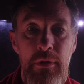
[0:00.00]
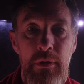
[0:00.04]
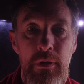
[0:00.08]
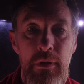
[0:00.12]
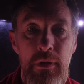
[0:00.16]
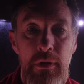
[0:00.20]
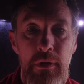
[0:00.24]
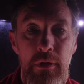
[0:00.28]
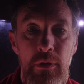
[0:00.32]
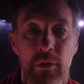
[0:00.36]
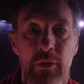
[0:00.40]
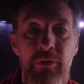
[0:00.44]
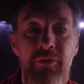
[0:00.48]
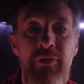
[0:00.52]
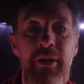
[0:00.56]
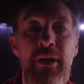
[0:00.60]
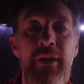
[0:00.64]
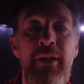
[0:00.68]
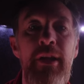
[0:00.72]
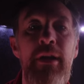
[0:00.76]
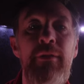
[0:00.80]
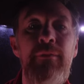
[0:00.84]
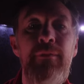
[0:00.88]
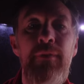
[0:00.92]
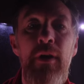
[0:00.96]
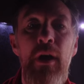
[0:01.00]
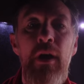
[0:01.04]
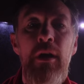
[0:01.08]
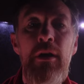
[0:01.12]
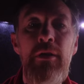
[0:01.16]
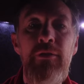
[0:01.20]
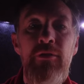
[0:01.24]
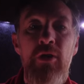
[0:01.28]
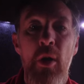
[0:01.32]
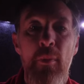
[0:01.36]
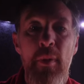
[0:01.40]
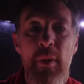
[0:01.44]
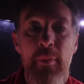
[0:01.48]
Looks like that fog
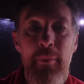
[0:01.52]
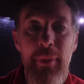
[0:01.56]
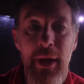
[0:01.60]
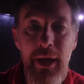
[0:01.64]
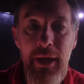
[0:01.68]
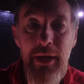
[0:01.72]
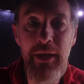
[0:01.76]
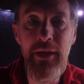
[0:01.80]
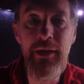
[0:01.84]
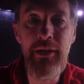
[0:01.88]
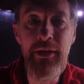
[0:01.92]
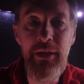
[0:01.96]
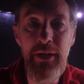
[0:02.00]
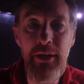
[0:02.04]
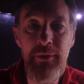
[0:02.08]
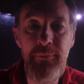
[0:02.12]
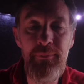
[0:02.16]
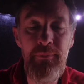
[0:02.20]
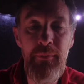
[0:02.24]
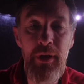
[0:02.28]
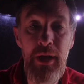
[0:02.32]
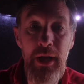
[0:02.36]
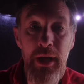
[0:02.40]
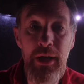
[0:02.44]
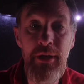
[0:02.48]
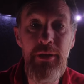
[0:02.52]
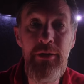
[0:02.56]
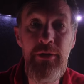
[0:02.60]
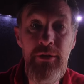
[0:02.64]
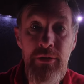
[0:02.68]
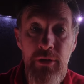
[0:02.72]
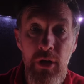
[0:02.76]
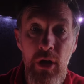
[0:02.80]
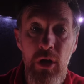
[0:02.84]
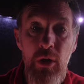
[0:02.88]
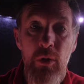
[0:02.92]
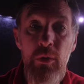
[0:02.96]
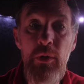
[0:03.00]
is coming back in again, and
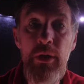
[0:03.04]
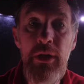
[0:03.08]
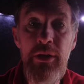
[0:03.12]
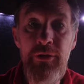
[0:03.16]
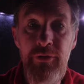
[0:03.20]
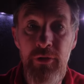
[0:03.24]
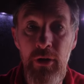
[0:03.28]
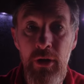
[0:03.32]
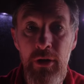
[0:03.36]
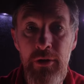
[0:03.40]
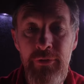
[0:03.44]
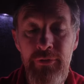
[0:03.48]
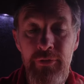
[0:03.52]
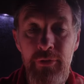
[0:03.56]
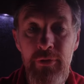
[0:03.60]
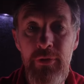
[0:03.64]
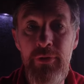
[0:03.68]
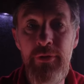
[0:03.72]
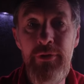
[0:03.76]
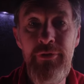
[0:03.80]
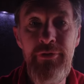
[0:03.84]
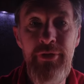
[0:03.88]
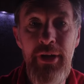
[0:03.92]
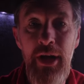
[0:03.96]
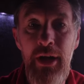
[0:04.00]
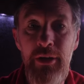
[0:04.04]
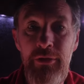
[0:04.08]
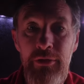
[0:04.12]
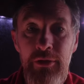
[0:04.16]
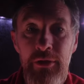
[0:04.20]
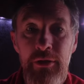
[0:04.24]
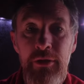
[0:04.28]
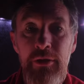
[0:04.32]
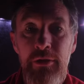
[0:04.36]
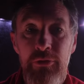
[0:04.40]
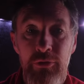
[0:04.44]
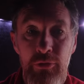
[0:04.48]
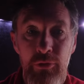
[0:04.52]
now it's also
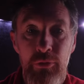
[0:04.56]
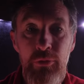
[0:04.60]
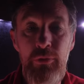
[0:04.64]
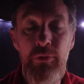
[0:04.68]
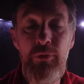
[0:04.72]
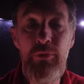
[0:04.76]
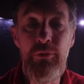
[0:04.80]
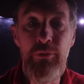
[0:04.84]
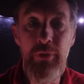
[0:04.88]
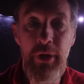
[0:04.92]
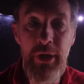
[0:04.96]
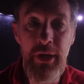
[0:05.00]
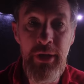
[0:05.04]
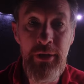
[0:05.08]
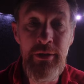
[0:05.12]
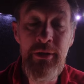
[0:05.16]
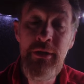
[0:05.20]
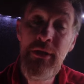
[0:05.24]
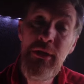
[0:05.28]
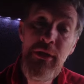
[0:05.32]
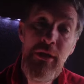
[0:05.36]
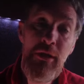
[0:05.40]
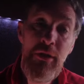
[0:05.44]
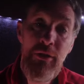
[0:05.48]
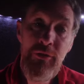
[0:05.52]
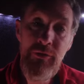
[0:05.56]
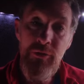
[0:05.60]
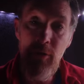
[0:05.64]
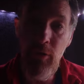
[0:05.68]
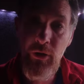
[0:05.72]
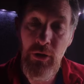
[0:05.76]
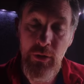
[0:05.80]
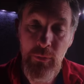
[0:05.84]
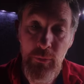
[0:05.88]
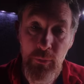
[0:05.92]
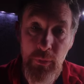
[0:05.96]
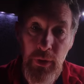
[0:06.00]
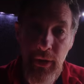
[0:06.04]
starting to rain.
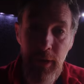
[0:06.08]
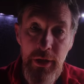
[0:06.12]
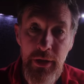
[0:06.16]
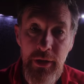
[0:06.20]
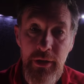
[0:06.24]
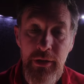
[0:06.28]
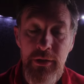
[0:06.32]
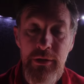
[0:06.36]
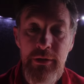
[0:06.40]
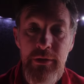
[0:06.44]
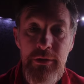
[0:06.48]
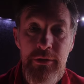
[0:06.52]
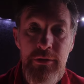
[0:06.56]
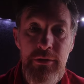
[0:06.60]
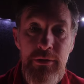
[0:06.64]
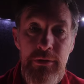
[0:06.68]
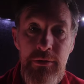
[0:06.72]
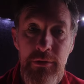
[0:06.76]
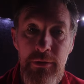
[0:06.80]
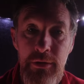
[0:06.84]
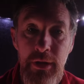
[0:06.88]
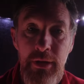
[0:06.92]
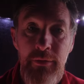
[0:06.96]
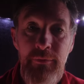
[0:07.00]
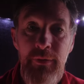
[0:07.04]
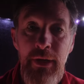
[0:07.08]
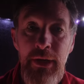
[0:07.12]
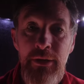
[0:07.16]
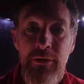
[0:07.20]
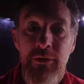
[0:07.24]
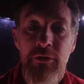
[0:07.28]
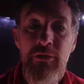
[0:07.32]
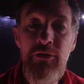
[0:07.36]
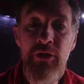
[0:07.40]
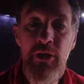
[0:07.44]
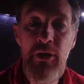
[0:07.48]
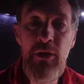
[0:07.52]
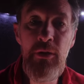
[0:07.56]
So my, you know,
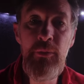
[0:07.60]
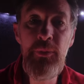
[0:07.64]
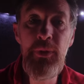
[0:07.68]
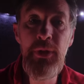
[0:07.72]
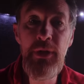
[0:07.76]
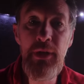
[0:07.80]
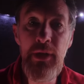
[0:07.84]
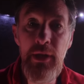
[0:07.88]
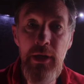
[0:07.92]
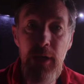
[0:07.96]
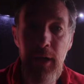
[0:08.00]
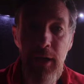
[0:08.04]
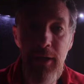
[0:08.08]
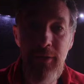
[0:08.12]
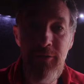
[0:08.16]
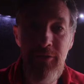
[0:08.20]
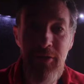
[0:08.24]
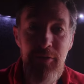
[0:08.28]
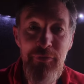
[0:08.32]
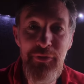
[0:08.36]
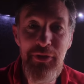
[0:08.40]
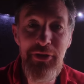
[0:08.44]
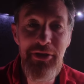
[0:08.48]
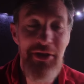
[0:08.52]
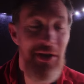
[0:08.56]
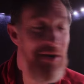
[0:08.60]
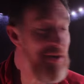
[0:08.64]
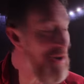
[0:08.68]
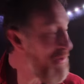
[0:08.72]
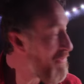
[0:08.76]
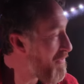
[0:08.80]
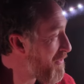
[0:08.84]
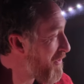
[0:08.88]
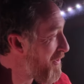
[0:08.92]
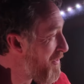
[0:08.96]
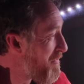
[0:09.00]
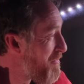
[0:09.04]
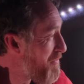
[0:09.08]
advantage here of being a lazy
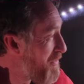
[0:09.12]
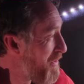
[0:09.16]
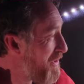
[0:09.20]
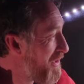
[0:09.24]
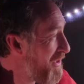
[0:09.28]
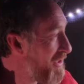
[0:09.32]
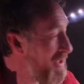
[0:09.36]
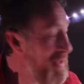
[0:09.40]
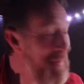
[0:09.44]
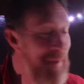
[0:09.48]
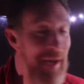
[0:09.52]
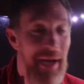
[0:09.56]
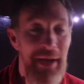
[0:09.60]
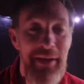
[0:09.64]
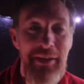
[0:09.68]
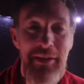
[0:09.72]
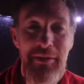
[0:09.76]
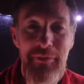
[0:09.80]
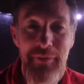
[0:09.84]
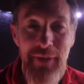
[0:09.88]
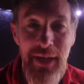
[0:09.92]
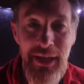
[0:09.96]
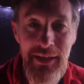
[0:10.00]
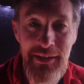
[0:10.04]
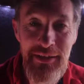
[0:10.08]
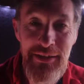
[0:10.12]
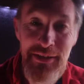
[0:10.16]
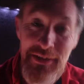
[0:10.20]
photographer and being in the back of the van